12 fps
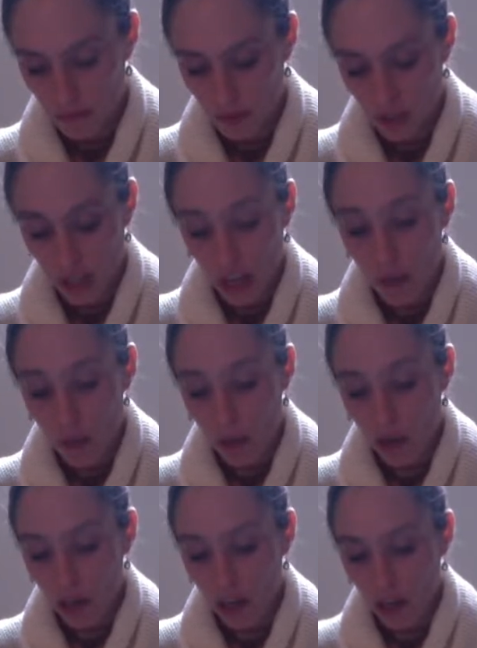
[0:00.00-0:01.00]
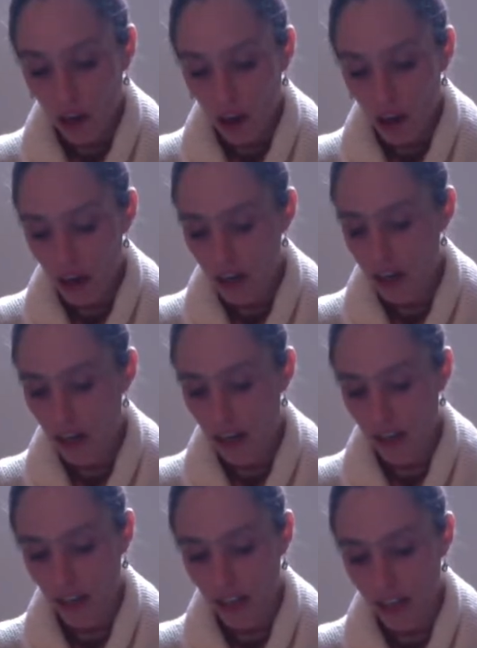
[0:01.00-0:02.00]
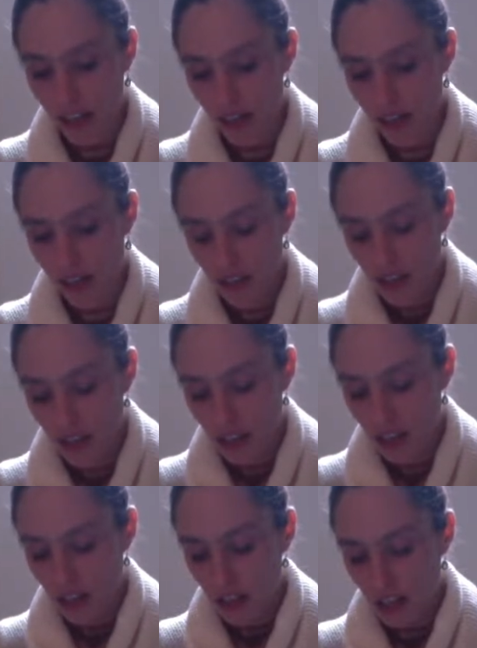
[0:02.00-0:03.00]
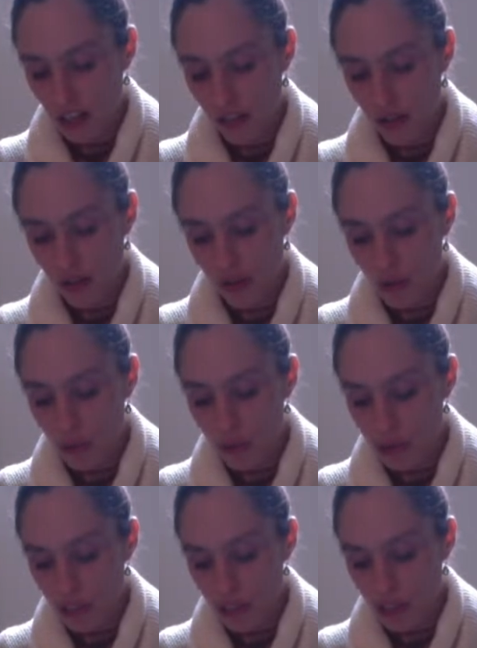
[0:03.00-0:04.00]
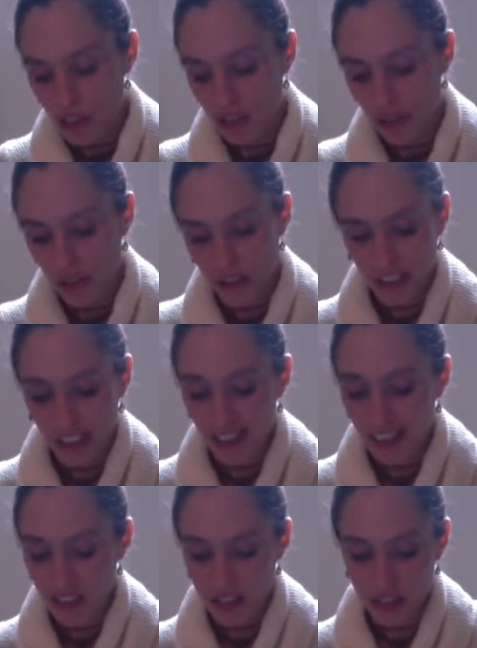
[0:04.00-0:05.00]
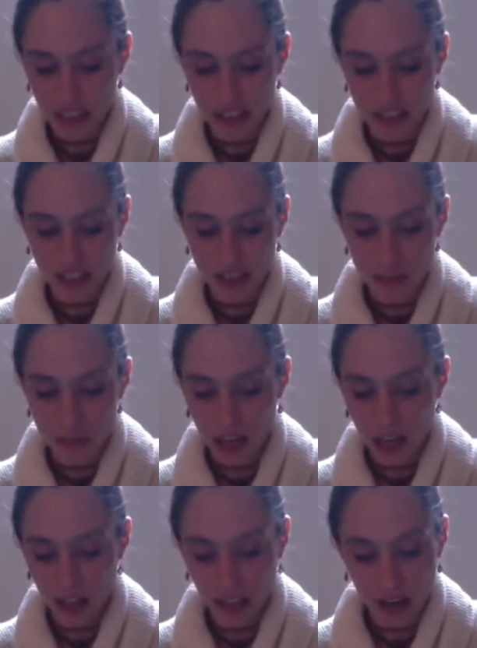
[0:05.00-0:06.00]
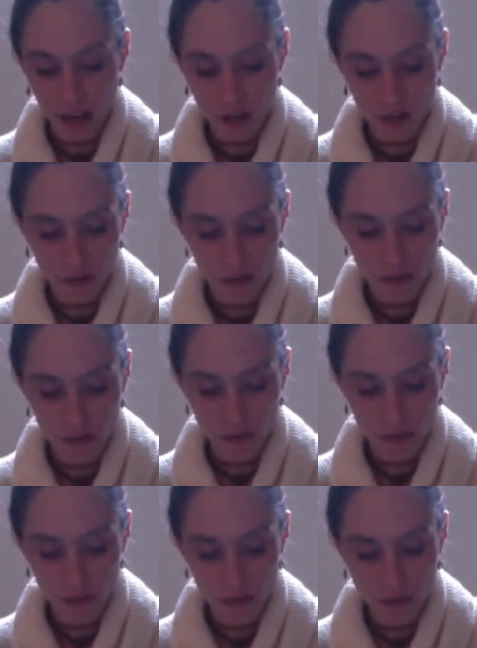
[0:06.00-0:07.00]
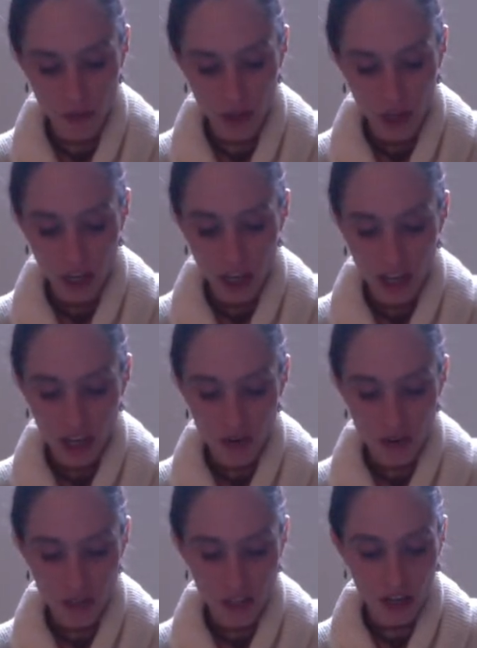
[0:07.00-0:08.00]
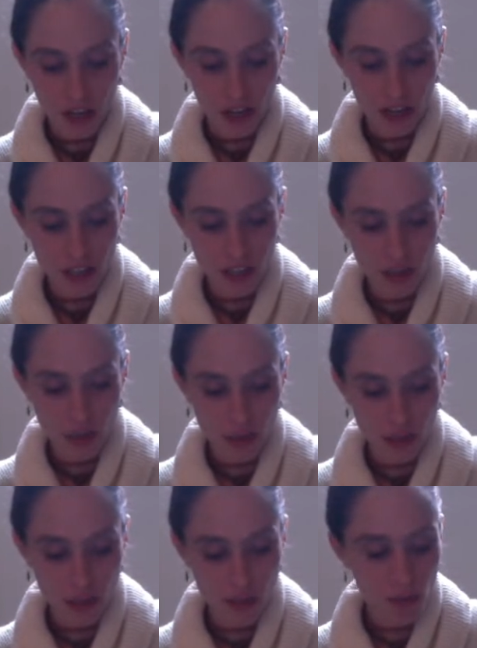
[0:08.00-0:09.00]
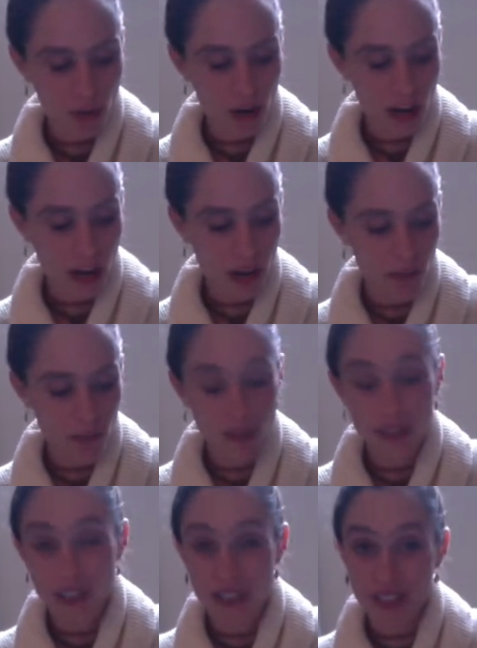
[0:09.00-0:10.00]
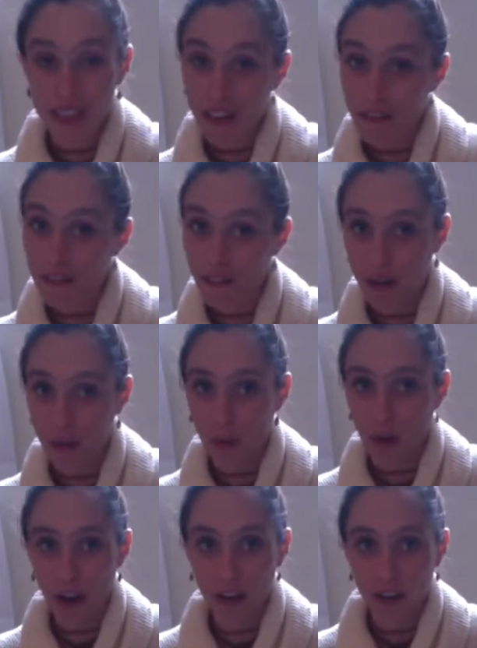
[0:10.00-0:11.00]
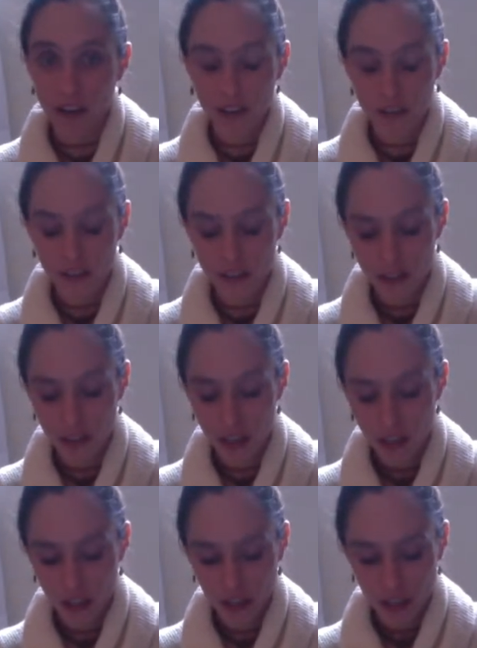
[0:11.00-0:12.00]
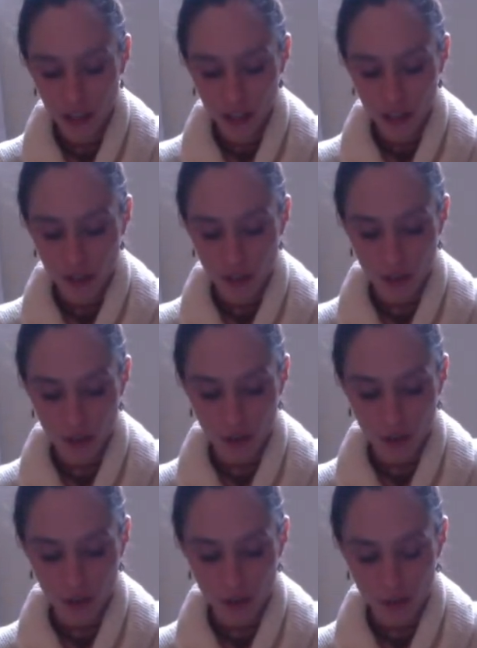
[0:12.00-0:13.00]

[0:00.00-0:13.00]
Yeah, working hard at like a new material thing that just like didn't pan out. And using our intuition perhaps to say farewell to